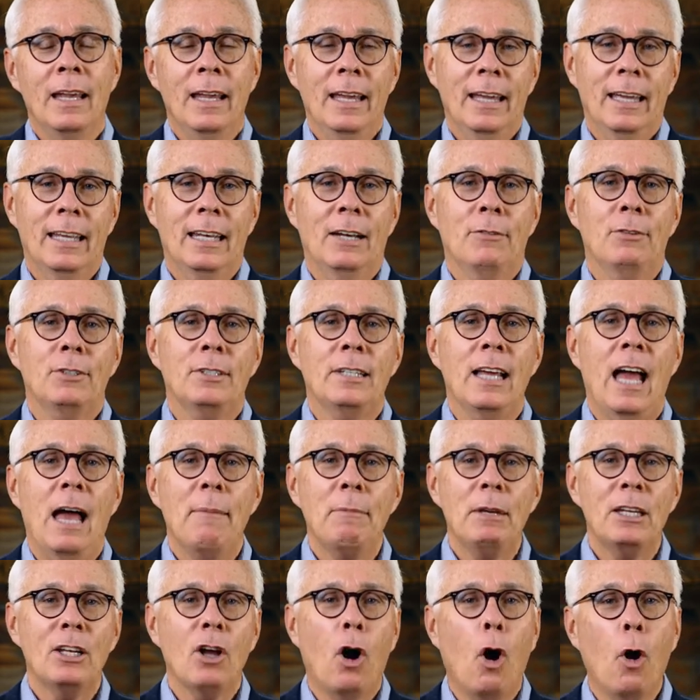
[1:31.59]
And every time
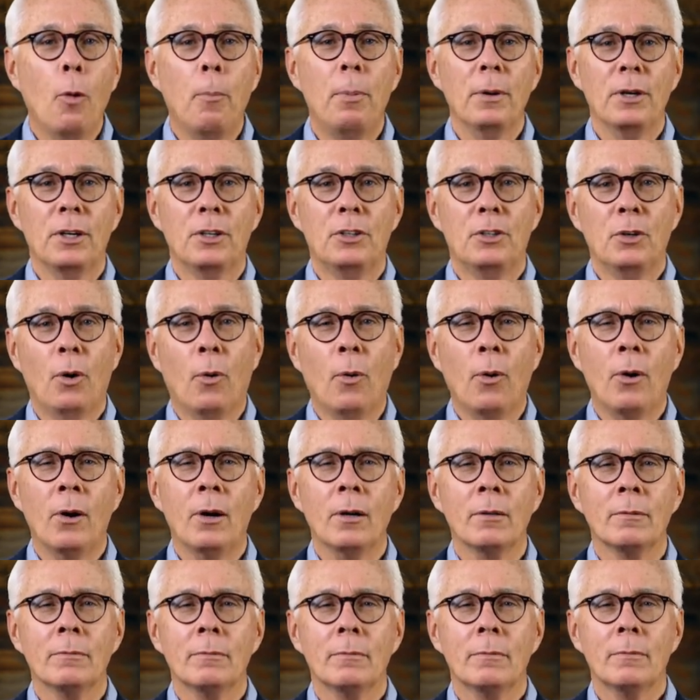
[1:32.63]
he'd open a
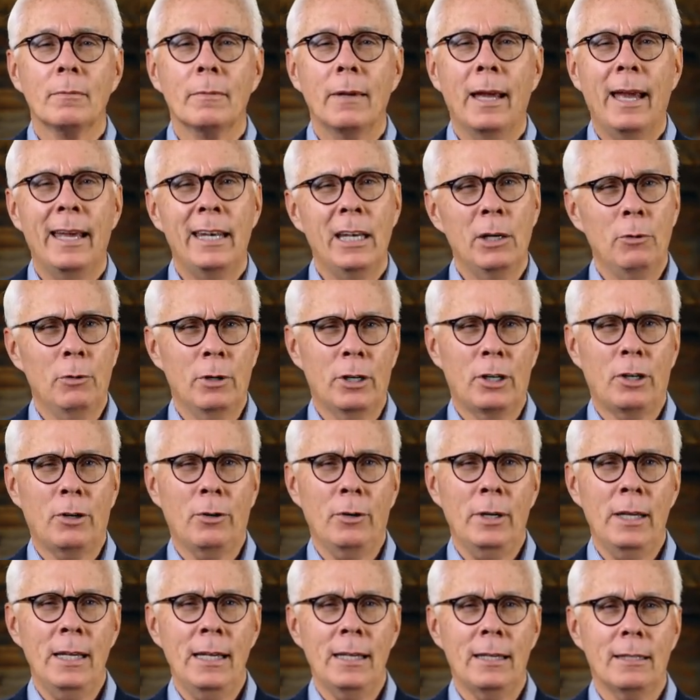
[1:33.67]
door and it would
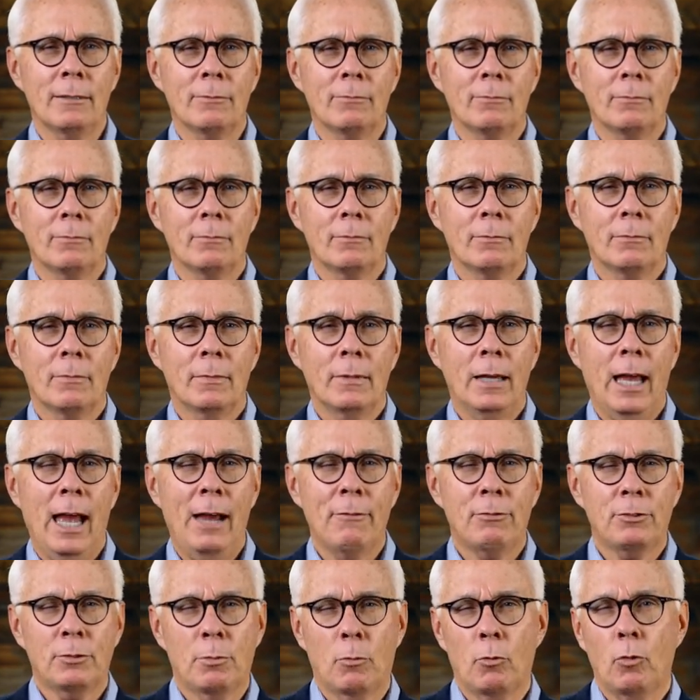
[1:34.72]
creak,
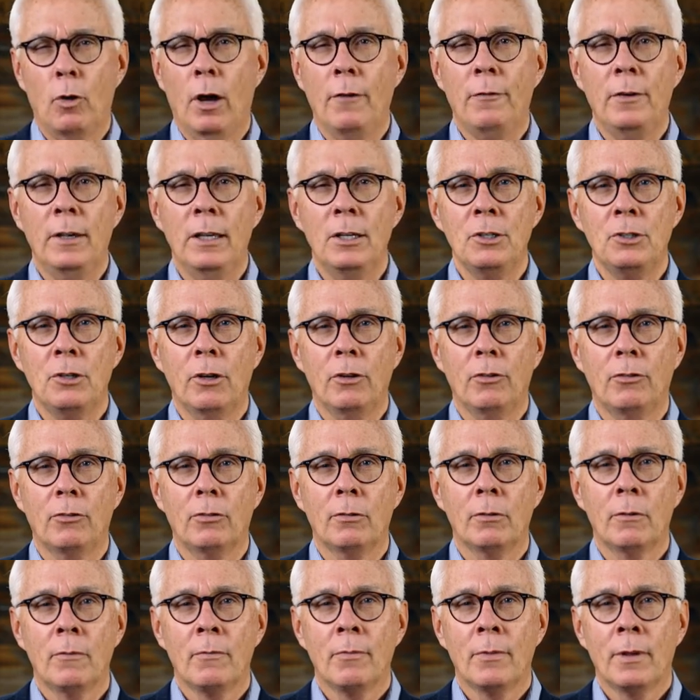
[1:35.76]
have some rough
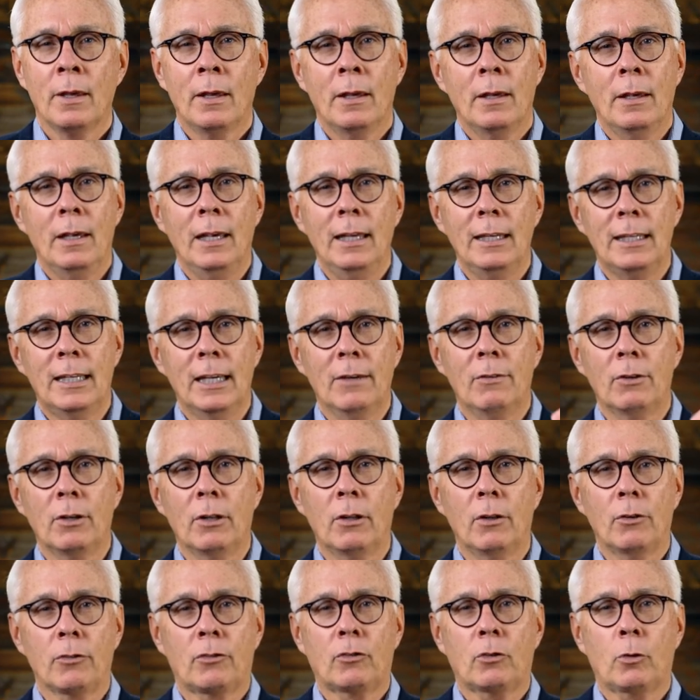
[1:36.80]
hinges, he'd give it a
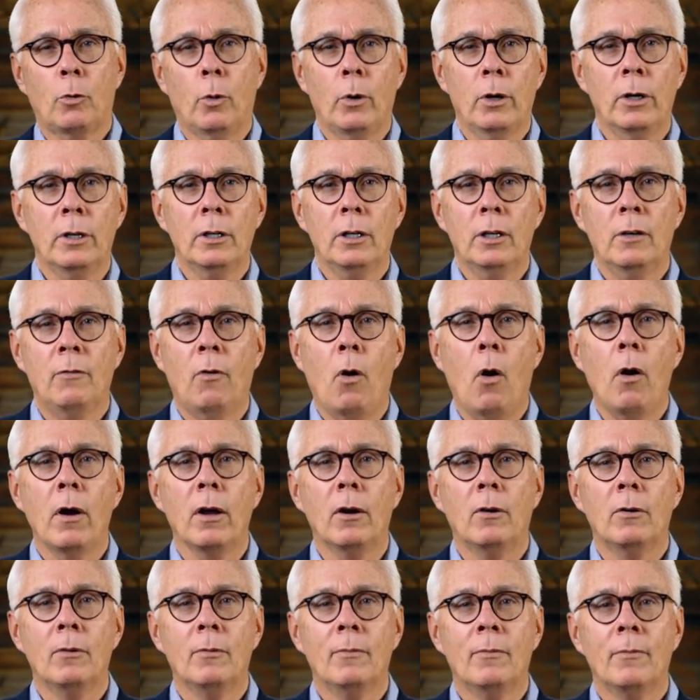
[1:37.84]
little squirt of
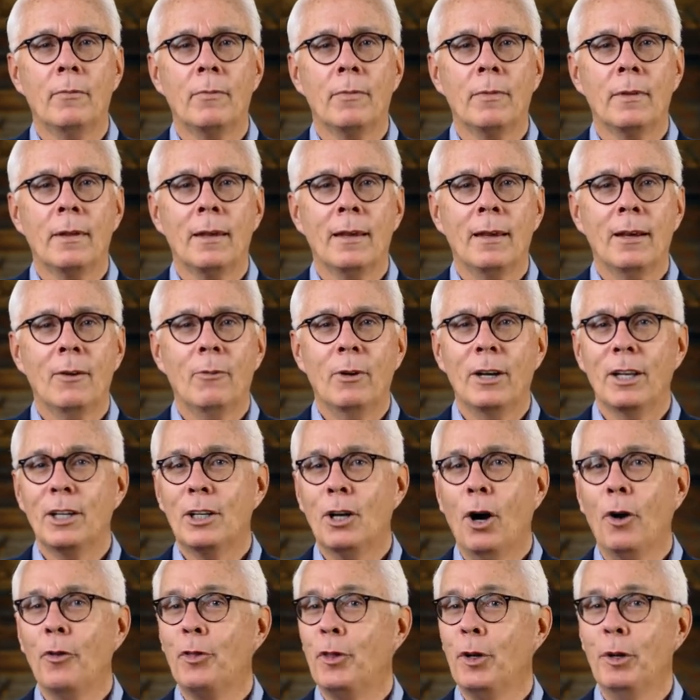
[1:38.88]
oil. When he'd
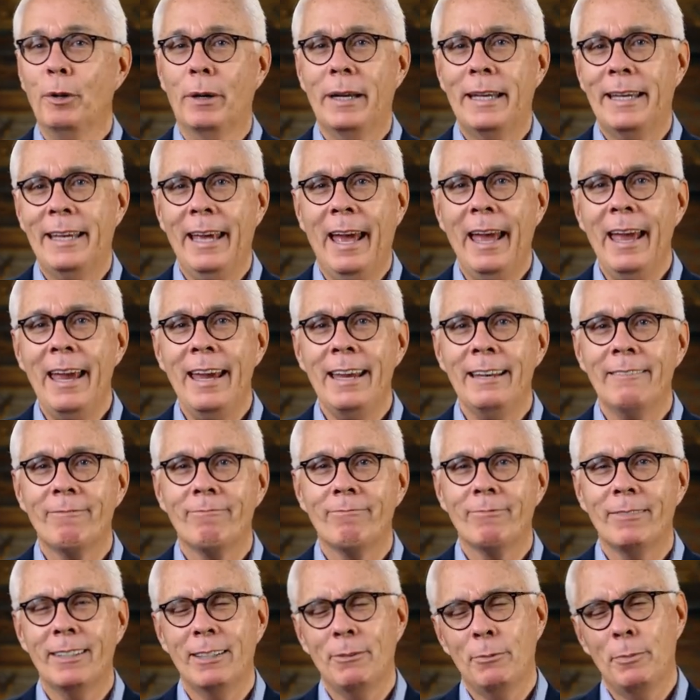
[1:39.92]
go through a gate
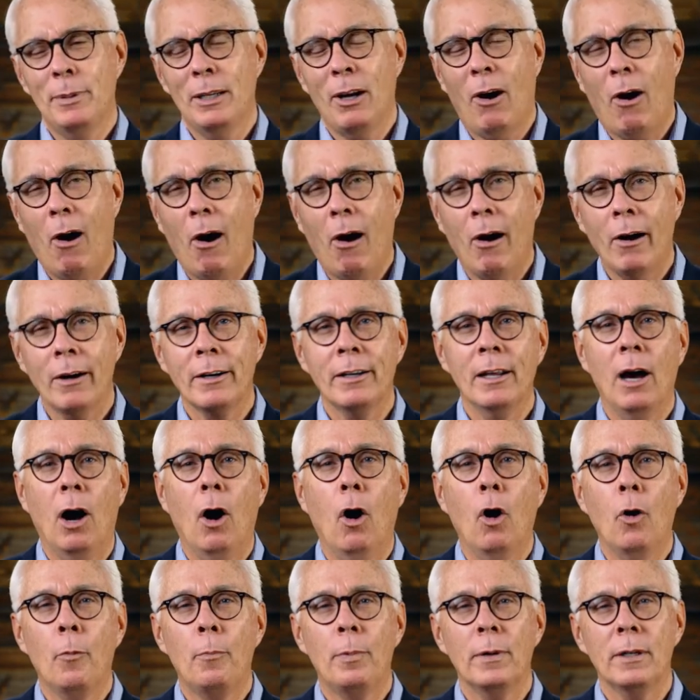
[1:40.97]
and it would be hard to
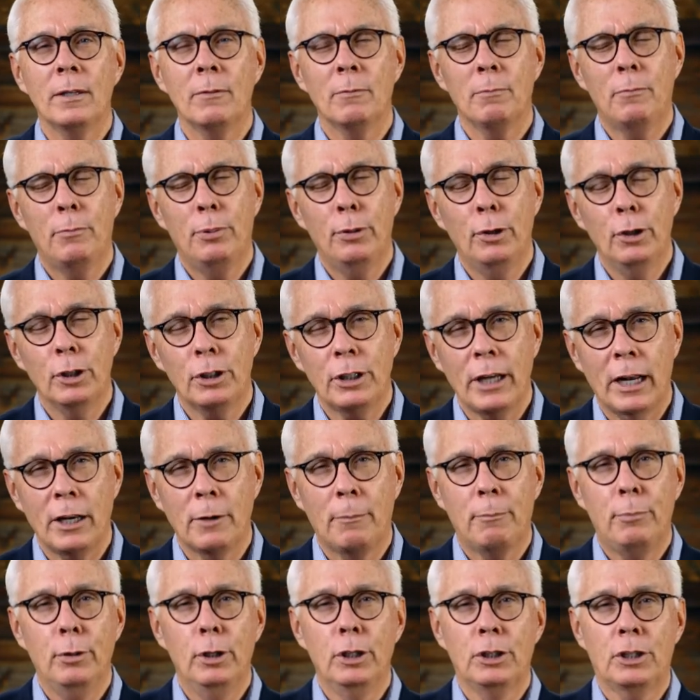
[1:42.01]
open, you had to
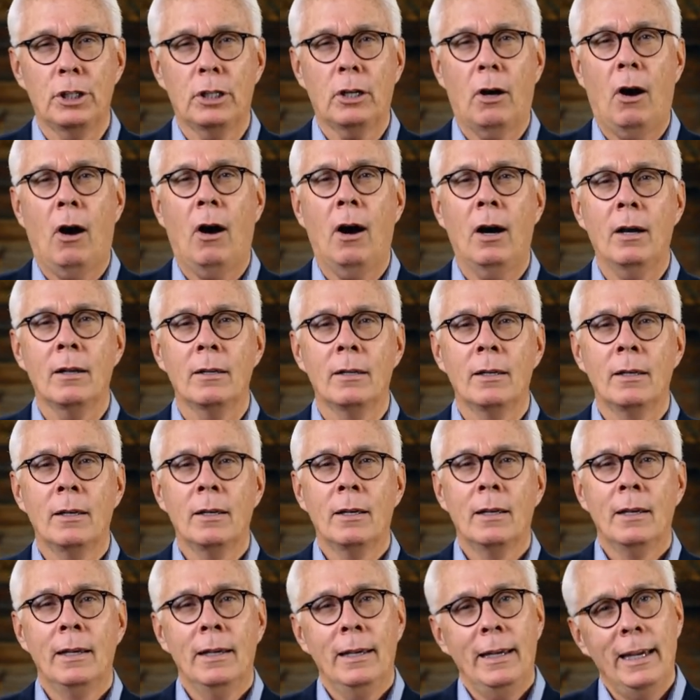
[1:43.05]
push it hard,
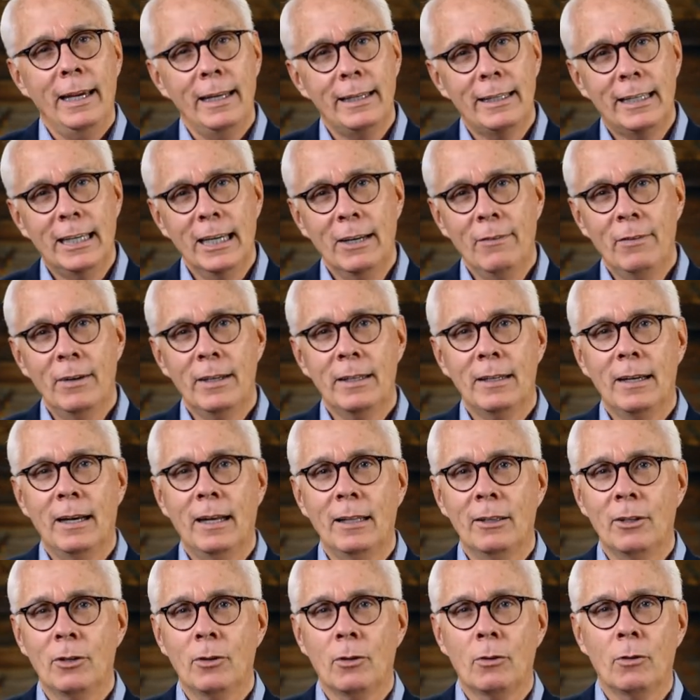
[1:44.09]
he'd give it a
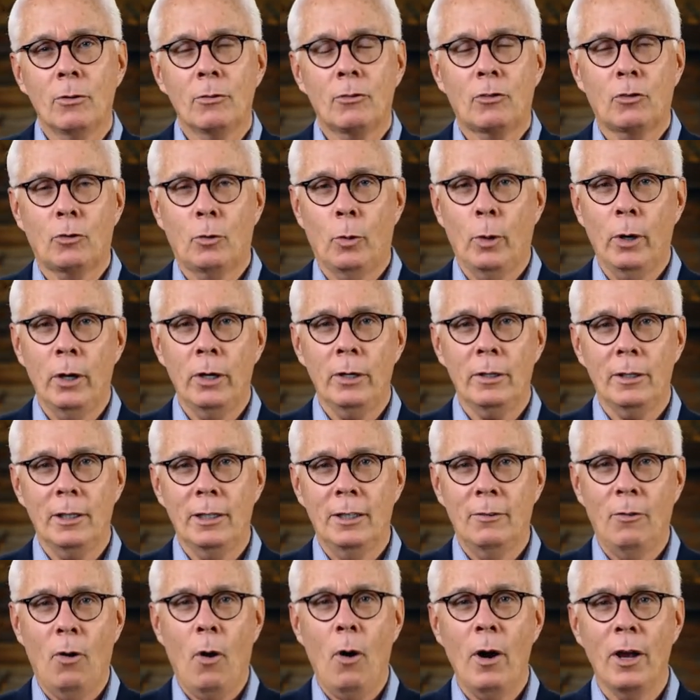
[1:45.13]
little squirt
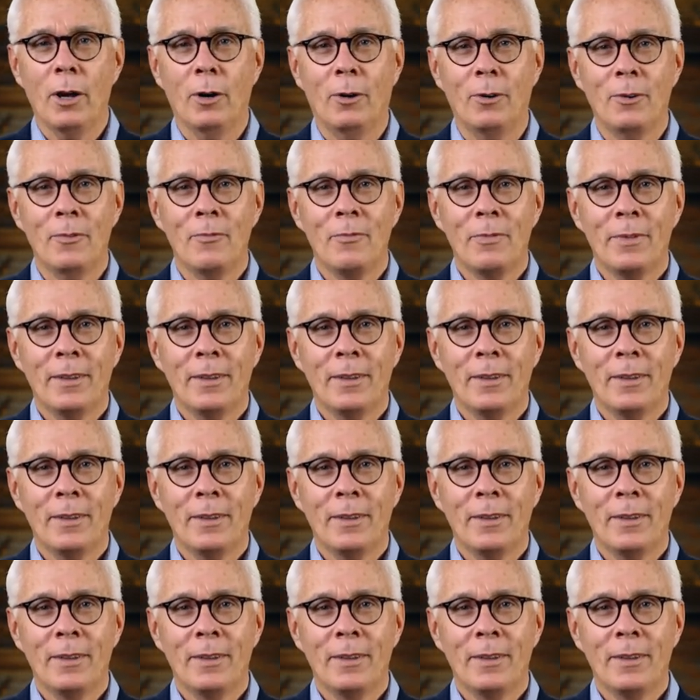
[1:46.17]
of oil.